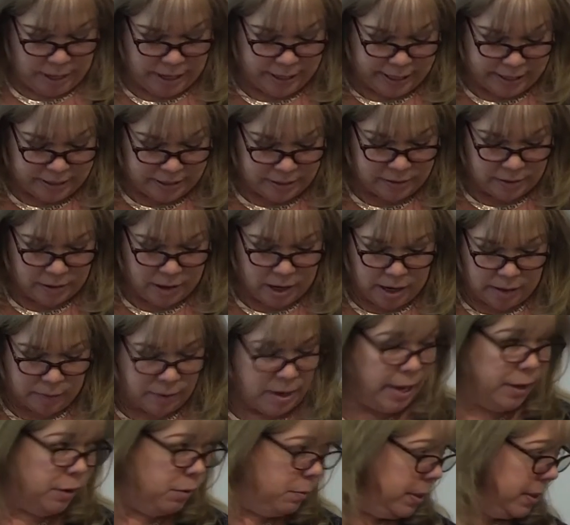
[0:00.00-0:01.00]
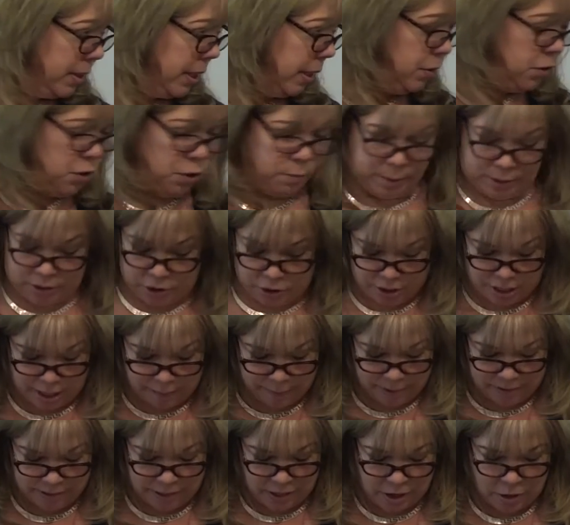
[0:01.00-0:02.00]
don't want to take too much time
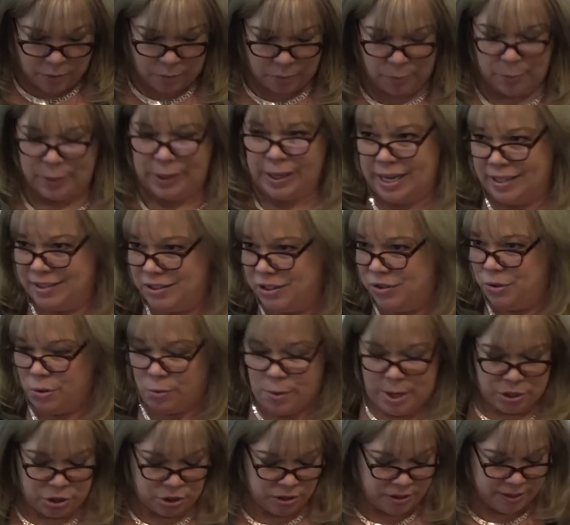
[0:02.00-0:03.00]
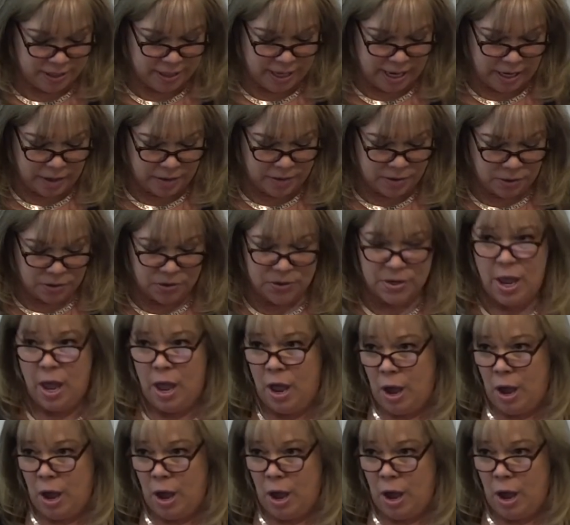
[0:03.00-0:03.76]
because I know we like to do questions and answers.